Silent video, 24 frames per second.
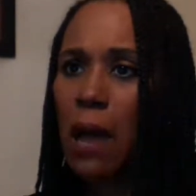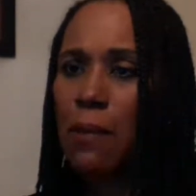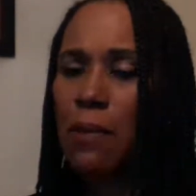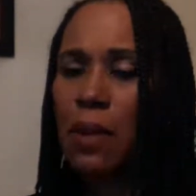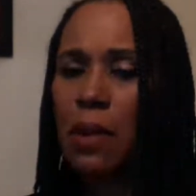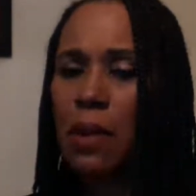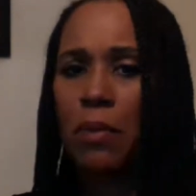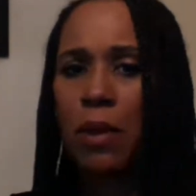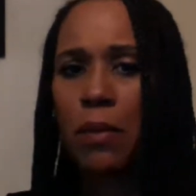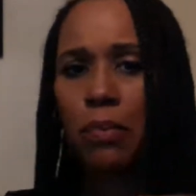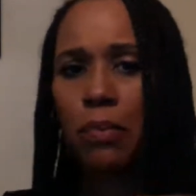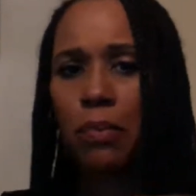be
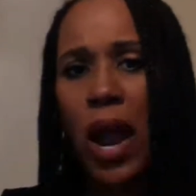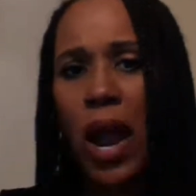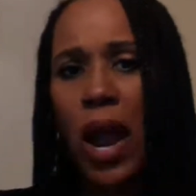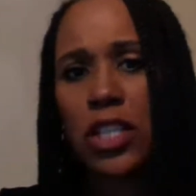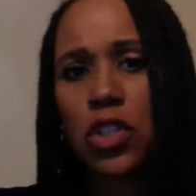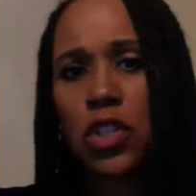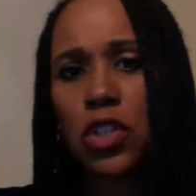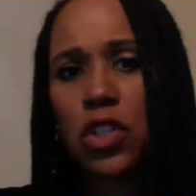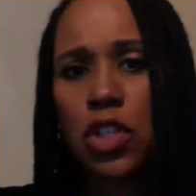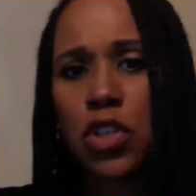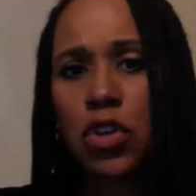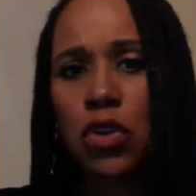practical
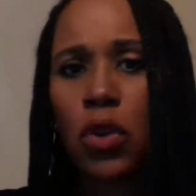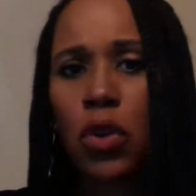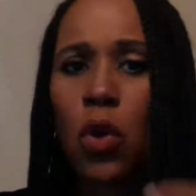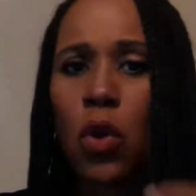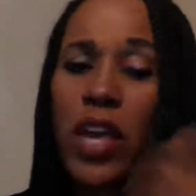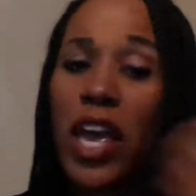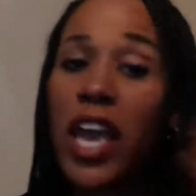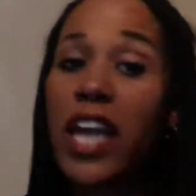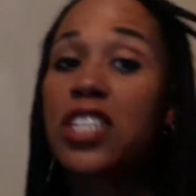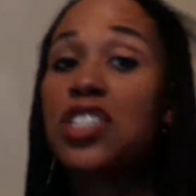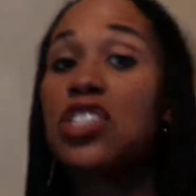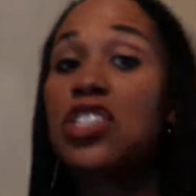in your
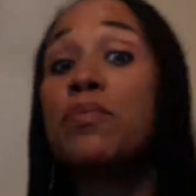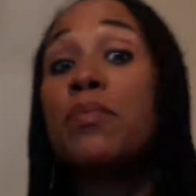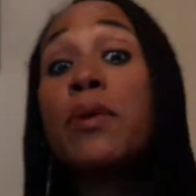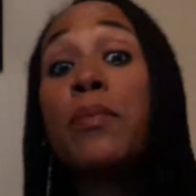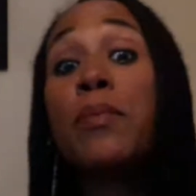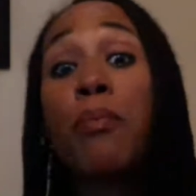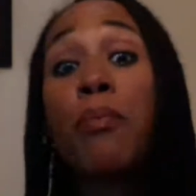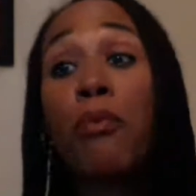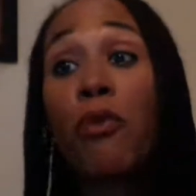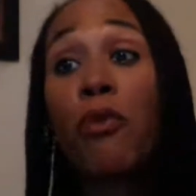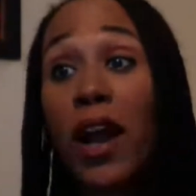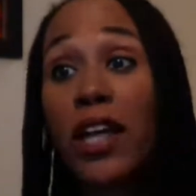locations, be
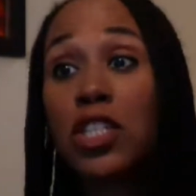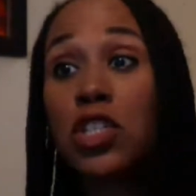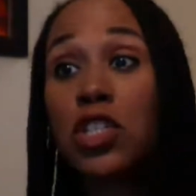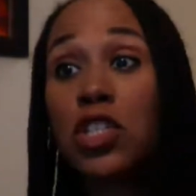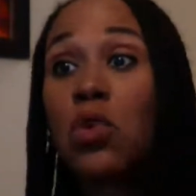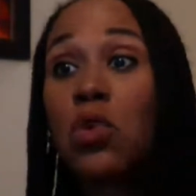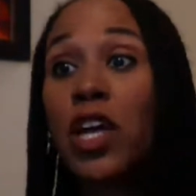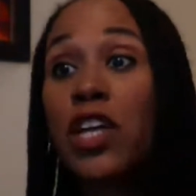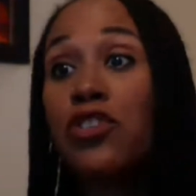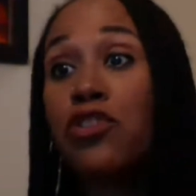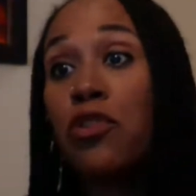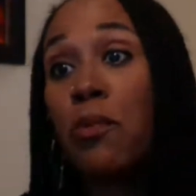practical
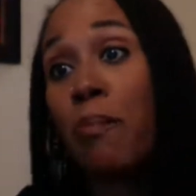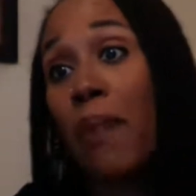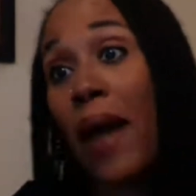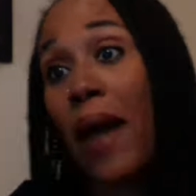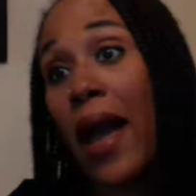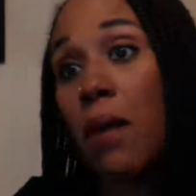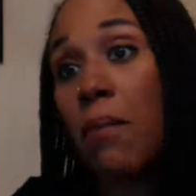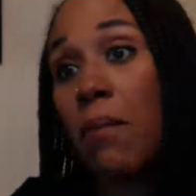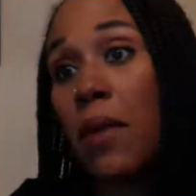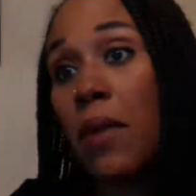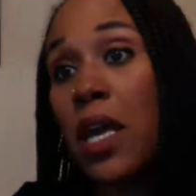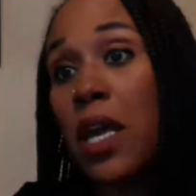in your
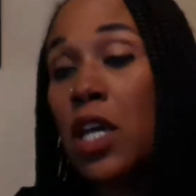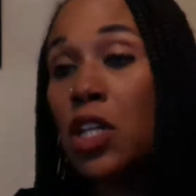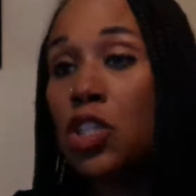backup.